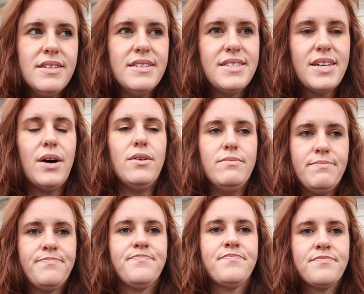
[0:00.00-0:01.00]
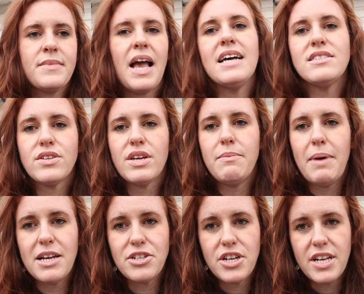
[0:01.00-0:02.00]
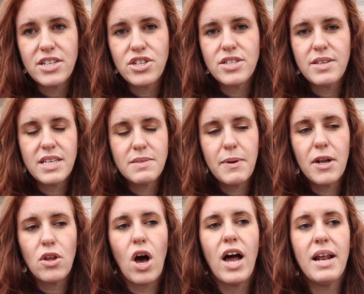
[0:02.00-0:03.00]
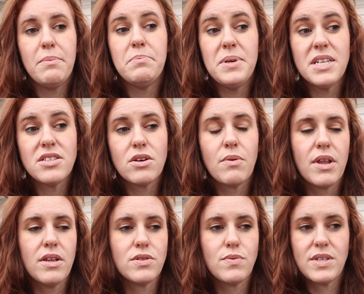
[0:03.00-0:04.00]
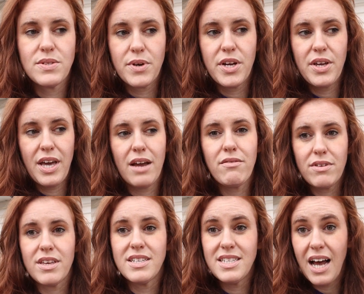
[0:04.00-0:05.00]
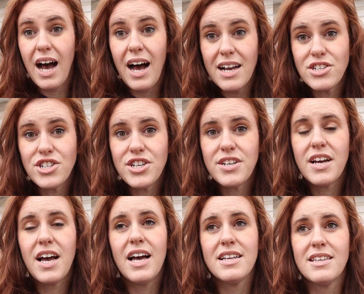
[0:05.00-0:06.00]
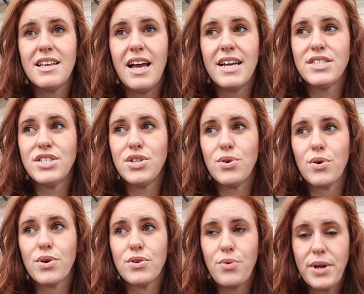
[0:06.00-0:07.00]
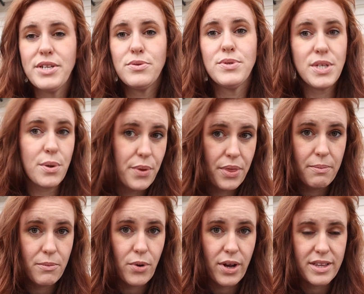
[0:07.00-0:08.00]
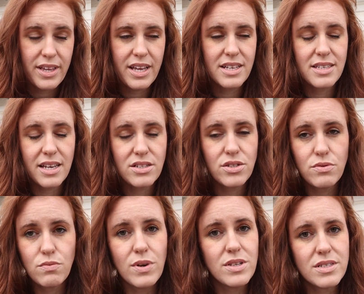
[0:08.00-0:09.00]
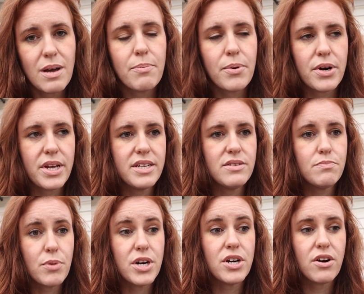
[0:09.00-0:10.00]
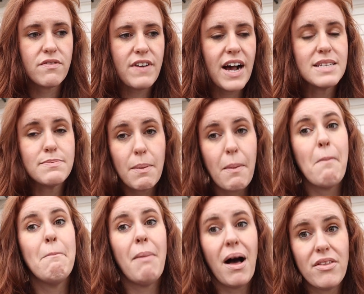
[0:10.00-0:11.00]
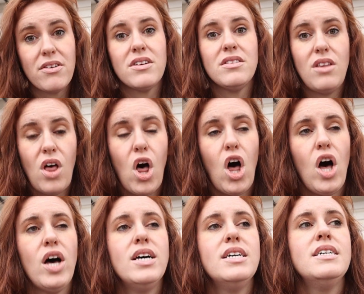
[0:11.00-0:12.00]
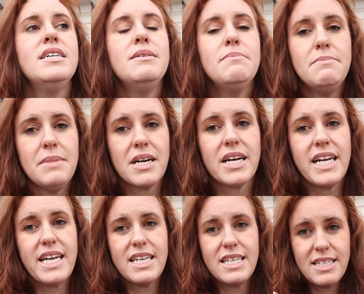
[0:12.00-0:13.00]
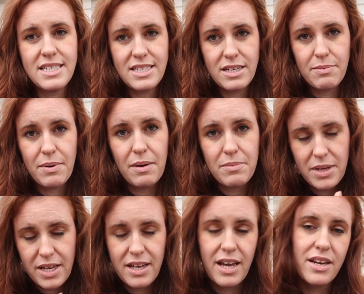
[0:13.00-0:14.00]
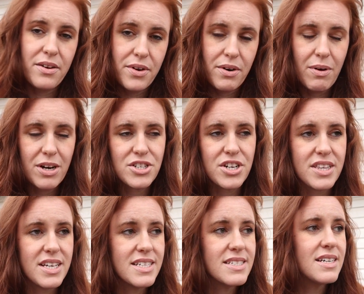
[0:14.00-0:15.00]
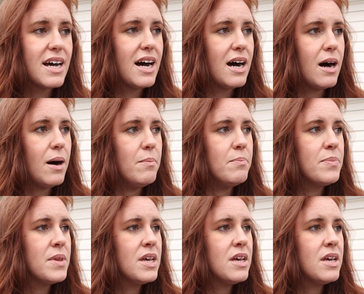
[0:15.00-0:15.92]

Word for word: so as you can imagine it's just it's been a lot and beets are one of those ones where you can't really touch unless you're going to deal with them quickly because they do wilt up pretty pretty darn fast but my mother-in-law Marion, you're probably, I know you're watching this, um,